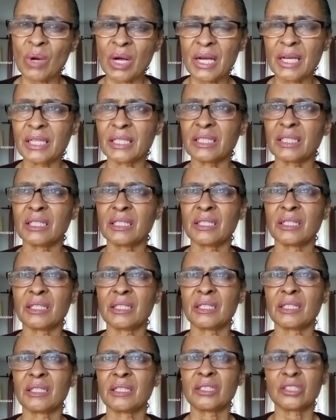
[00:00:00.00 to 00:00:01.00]
what?
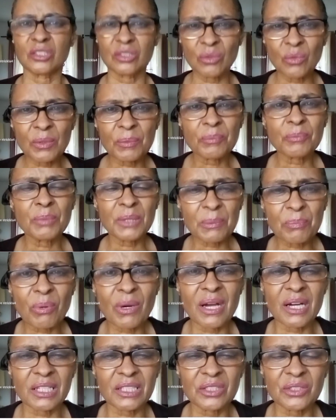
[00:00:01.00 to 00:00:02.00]
You be
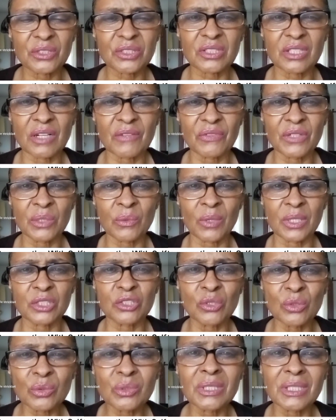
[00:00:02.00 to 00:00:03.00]
proud of yourself anyway.
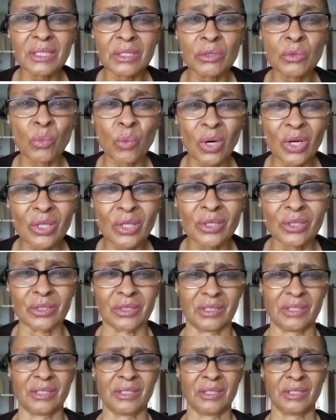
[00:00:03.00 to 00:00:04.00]
You did the work.
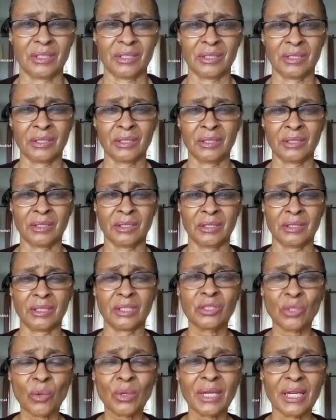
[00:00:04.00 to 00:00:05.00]

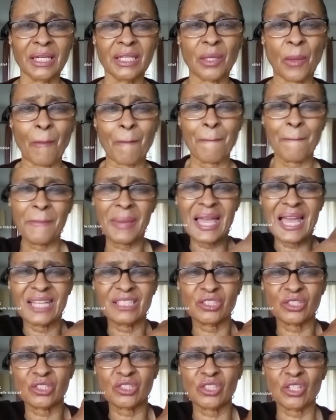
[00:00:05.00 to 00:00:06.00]
It's okay to
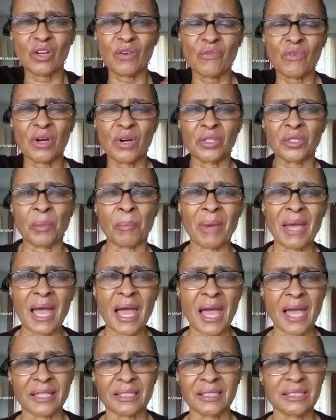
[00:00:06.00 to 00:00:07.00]
pat yourself on the
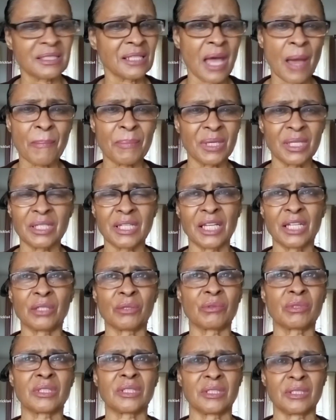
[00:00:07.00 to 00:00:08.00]
back. It's not being
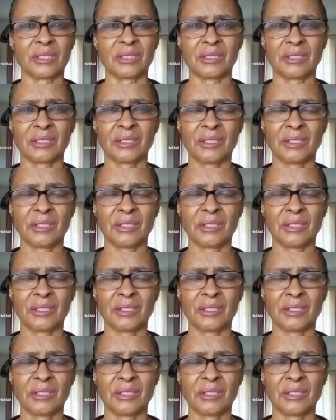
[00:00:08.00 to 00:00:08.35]
arrogant.